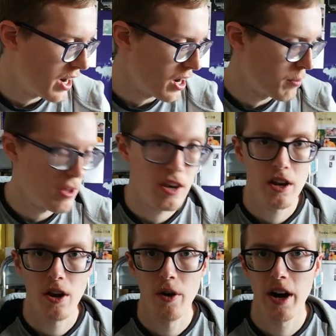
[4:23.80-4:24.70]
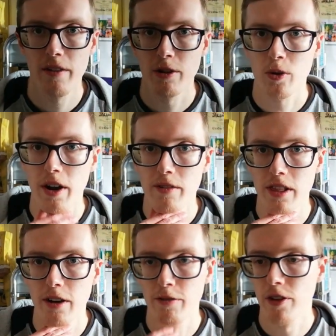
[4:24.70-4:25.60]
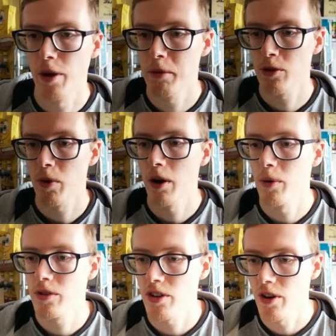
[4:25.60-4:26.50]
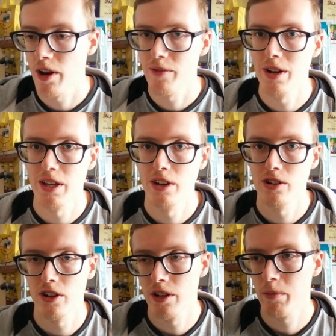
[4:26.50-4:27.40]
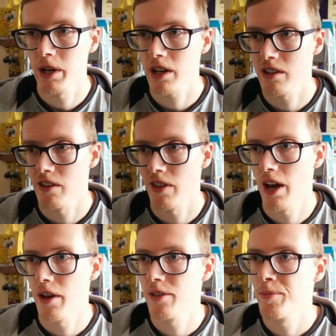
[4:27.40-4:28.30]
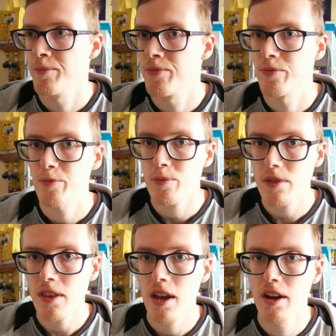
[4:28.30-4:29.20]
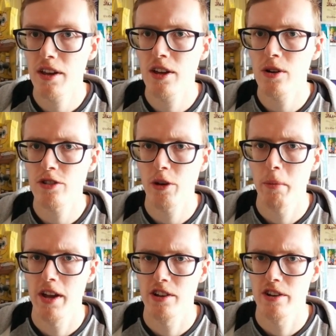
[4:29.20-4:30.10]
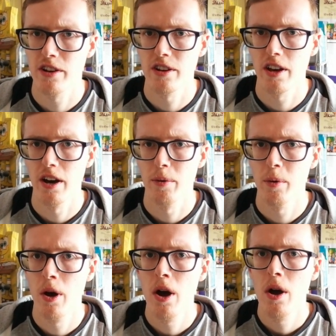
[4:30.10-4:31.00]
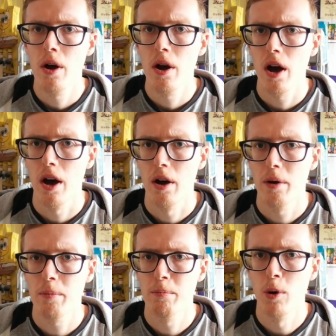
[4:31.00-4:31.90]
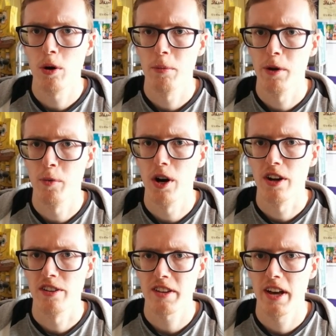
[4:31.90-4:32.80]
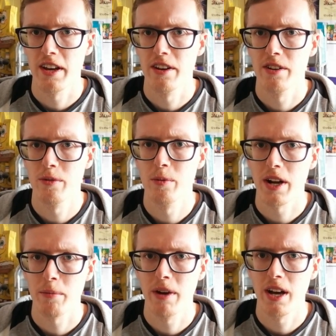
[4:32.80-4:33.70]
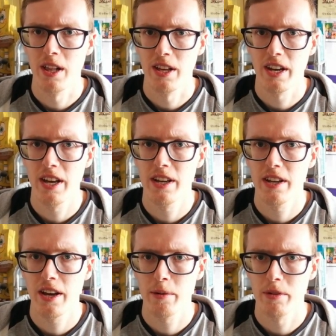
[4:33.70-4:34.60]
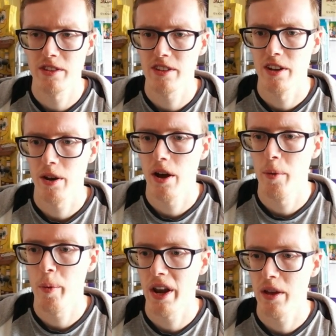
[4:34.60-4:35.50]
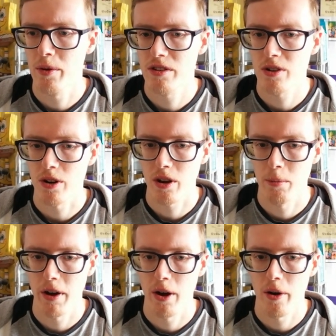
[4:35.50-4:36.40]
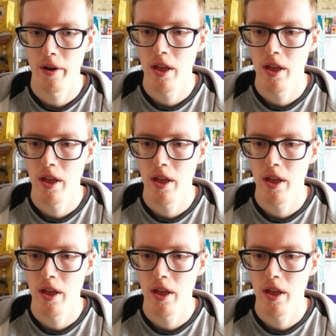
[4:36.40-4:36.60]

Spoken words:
And I have a great love for them as well, so I really enjoyed it because of that. And he also mentioned Morecambe and Wise and Rick Mayall and Aidan Edmondson when he was talking about